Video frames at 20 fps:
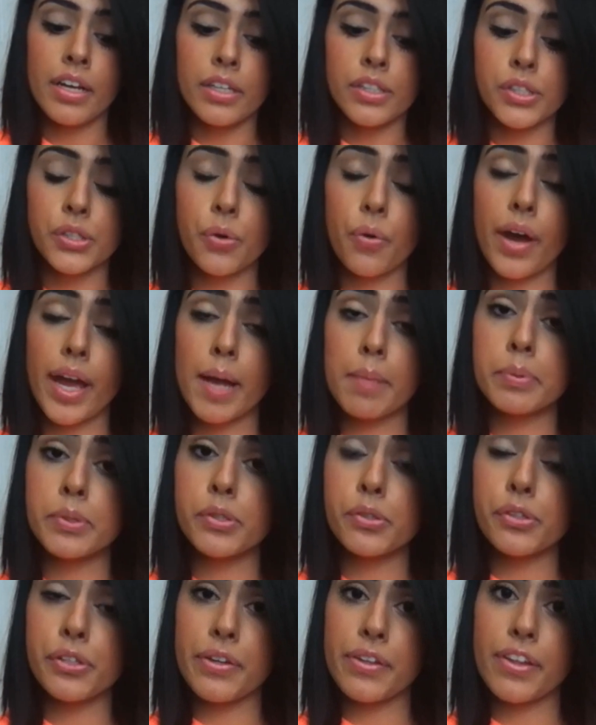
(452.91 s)
So I
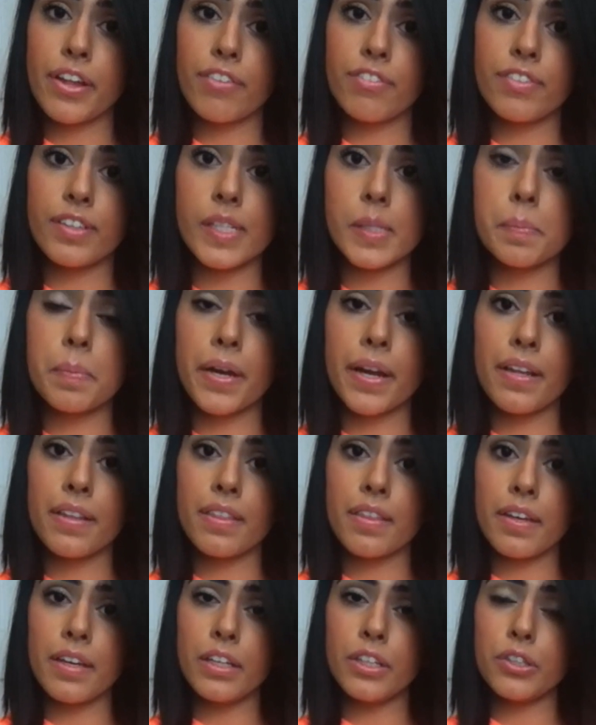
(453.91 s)
absolutely love these, but I
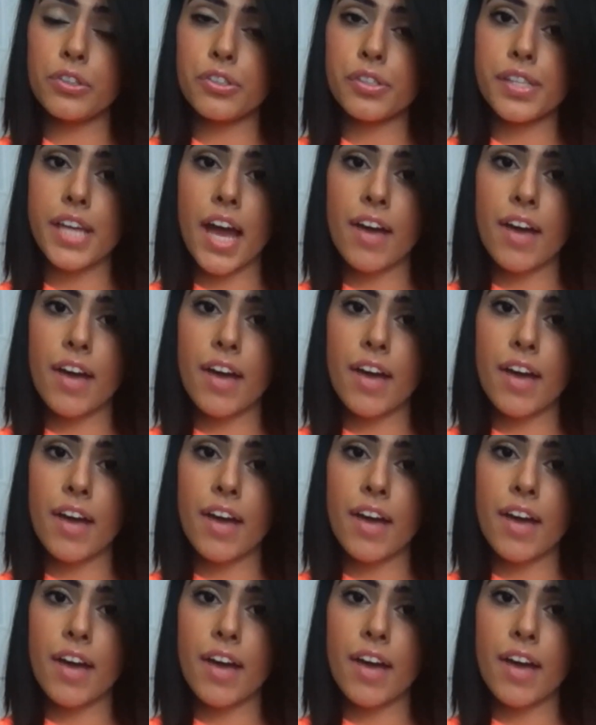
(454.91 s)
think you just